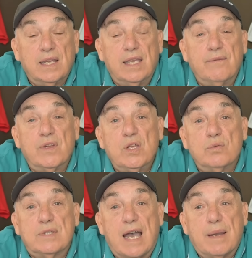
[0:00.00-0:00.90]
giving you
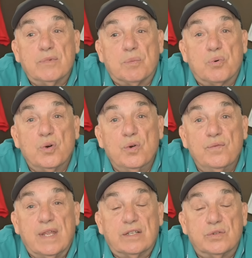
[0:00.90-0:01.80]
time to
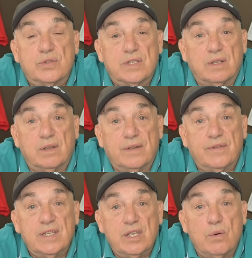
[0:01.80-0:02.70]
prove that you still live
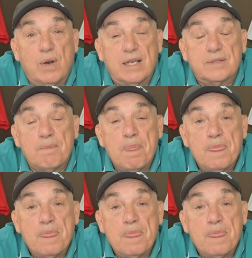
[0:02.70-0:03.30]
in the U.S.